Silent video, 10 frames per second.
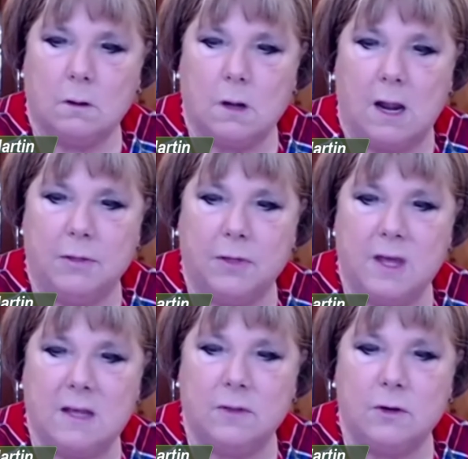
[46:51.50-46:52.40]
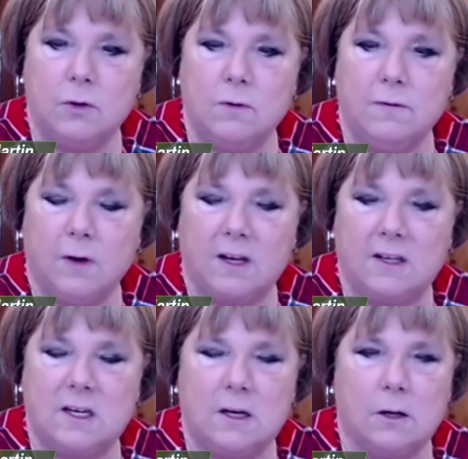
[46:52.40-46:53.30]
I think, the new
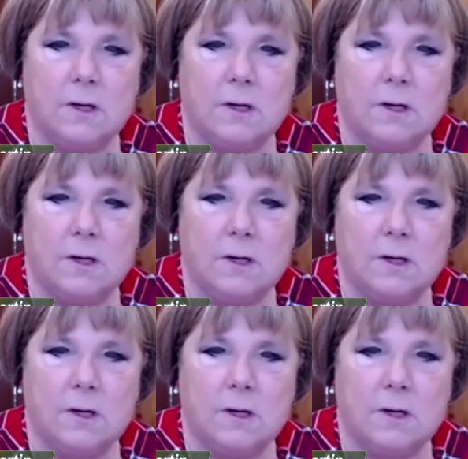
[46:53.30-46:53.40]
frontier.